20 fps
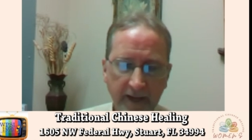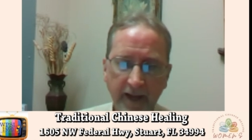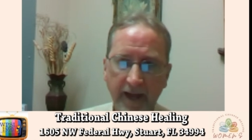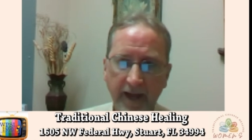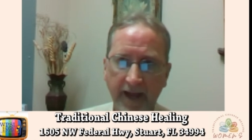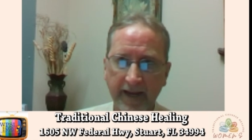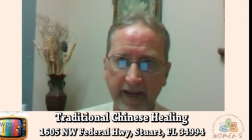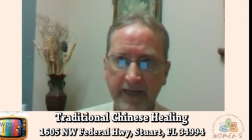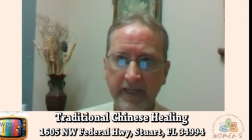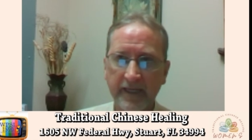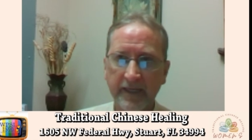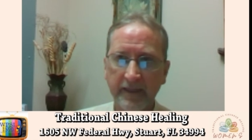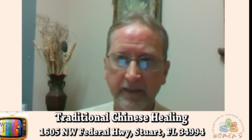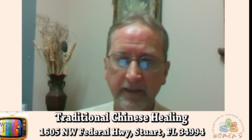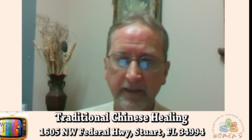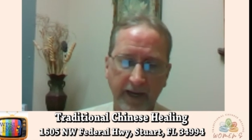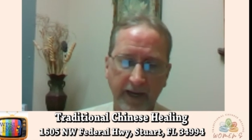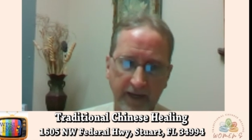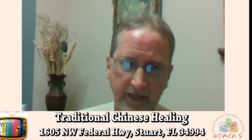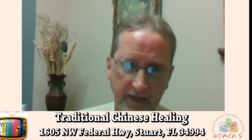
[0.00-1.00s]
I can,
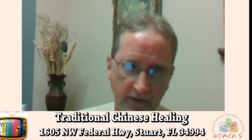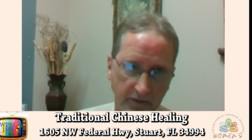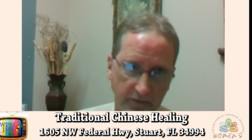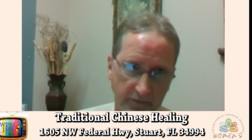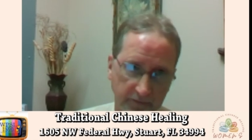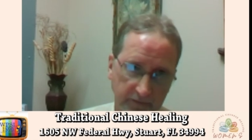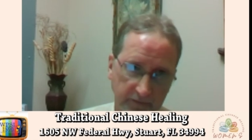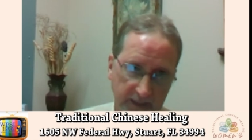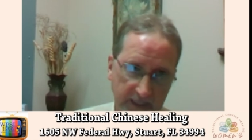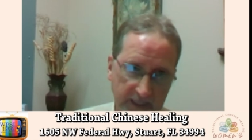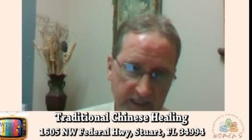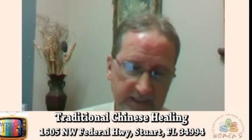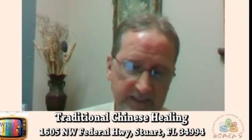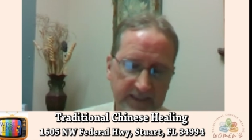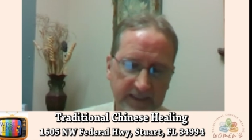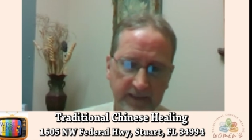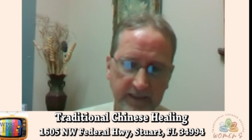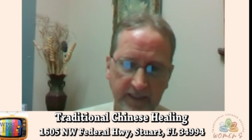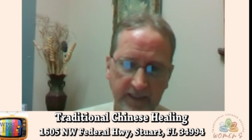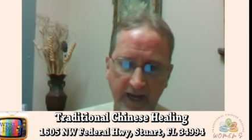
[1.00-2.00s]
I hear
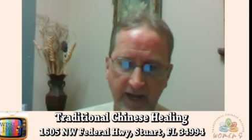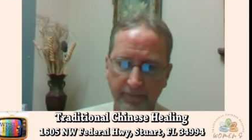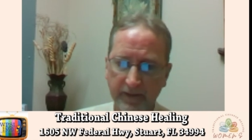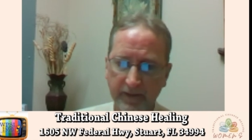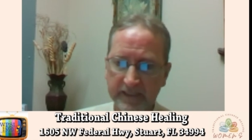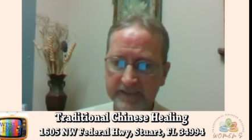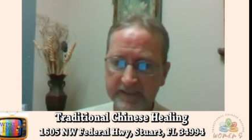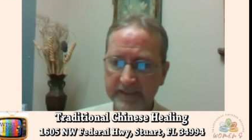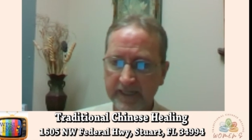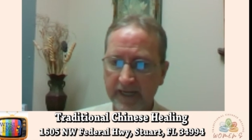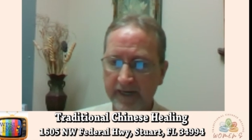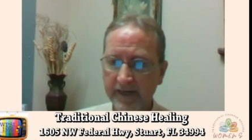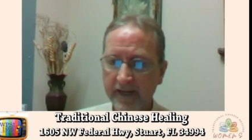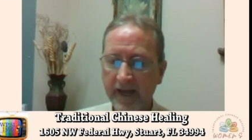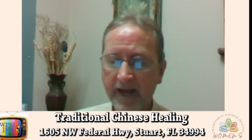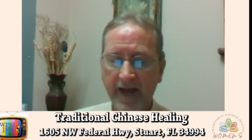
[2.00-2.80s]
these comments then,